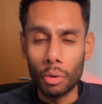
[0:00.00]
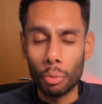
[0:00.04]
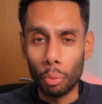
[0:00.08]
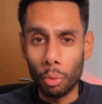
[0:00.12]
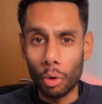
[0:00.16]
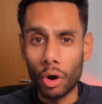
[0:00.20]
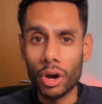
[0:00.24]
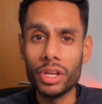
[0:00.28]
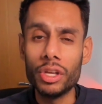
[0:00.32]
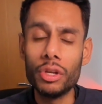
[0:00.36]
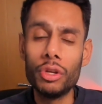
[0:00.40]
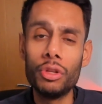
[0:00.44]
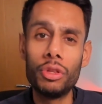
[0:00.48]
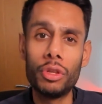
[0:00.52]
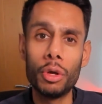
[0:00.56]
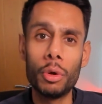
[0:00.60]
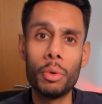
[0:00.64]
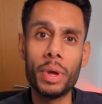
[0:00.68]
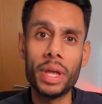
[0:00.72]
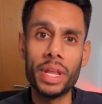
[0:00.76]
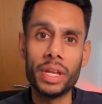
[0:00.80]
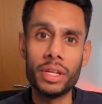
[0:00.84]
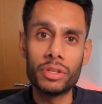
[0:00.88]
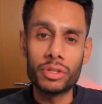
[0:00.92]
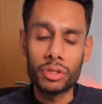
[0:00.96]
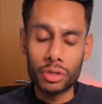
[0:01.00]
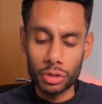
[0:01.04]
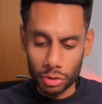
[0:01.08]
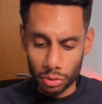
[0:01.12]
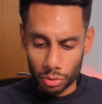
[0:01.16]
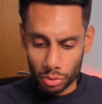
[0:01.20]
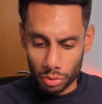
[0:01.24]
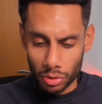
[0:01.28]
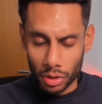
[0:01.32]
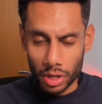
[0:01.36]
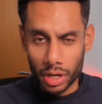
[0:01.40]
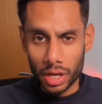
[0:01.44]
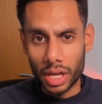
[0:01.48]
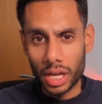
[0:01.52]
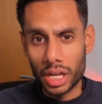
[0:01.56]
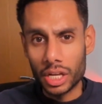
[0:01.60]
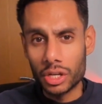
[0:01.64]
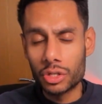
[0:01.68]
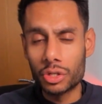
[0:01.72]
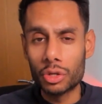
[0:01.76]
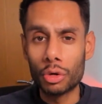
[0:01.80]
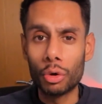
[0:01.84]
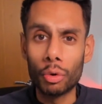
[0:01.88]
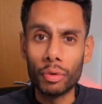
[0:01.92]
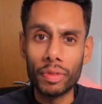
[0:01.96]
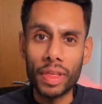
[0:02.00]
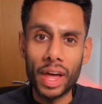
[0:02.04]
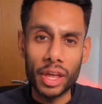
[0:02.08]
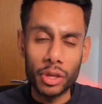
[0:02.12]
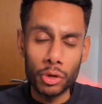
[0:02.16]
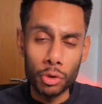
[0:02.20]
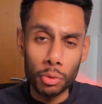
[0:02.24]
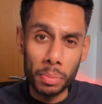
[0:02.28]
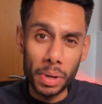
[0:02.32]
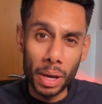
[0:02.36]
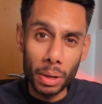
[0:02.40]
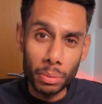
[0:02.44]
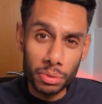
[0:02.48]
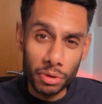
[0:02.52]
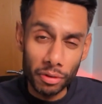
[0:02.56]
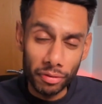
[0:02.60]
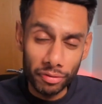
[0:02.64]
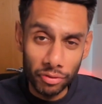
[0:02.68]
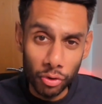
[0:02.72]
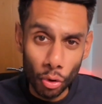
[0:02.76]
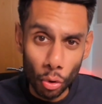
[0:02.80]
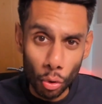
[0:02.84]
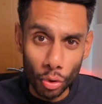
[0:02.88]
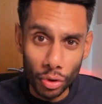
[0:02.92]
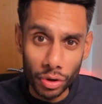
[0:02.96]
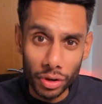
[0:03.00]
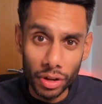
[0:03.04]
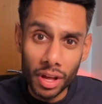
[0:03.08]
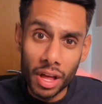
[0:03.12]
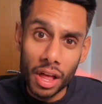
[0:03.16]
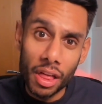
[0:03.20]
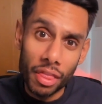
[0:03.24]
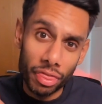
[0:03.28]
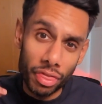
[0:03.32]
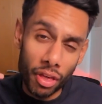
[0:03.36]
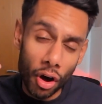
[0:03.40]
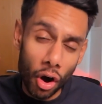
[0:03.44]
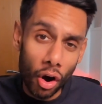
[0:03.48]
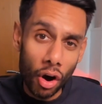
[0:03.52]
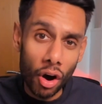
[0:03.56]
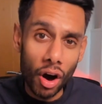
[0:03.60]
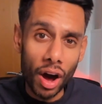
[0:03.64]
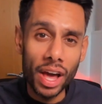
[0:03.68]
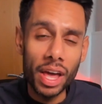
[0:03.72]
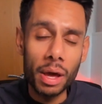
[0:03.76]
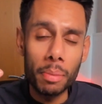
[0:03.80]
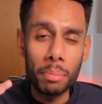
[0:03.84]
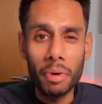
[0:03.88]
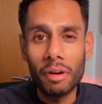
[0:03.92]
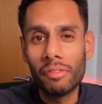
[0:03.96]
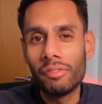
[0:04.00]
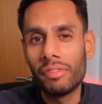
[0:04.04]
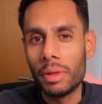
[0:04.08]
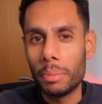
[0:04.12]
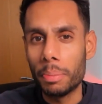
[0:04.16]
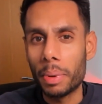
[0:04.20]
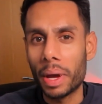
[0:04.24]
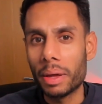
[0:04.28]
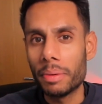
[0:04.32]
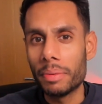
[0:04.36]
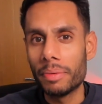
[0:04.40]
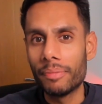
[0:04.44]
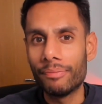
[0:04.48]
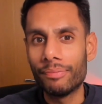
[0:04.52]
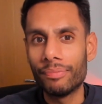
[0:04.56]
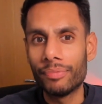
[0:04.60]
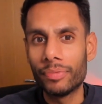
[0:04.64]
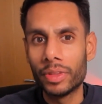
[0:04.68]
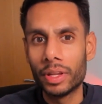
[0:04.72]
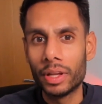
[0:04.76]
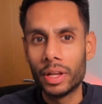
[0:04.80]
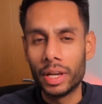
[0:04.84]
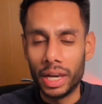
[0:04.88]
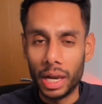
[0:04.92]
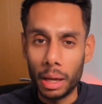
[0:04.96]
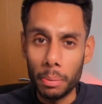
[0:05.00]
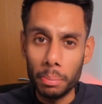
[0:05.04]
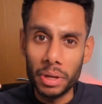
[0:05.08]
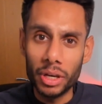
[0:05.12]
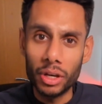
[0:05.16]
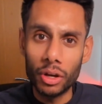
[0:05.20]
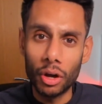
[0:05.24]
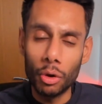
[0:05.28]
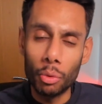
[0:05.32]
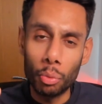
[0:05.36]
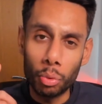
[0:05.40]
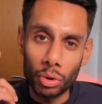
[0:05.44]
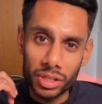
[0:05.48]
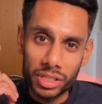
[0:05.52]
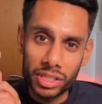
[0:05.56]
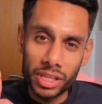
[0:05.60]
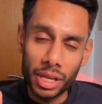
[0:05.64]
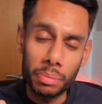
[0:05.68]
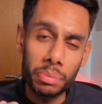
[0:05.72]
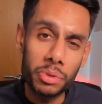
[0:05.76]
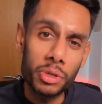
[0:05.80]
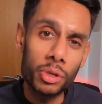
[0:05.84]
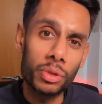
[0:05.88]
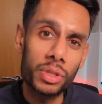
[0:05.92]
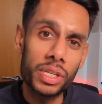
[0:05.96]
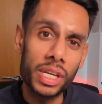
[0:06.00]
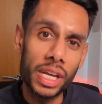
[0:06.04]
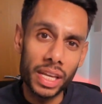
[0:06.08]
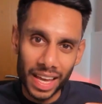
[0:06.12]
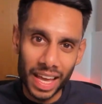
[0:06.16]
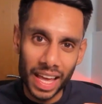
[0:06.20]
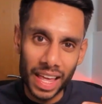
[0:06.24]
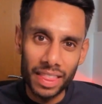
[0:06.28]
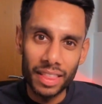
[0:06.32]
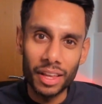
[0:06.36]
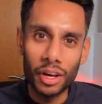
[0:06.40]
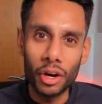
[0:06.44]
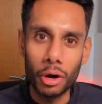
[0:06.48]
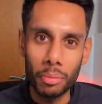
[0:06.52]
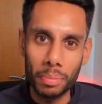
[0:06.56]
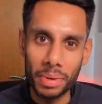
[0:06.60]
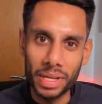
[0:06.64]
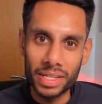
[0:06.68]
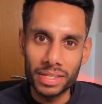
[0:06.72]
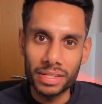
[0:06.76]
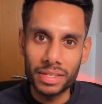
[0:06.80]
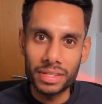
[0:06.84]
What are you doing to ensure that you'll be able to afford the higher monthly payment? Let me know what steps you're taking in the comments.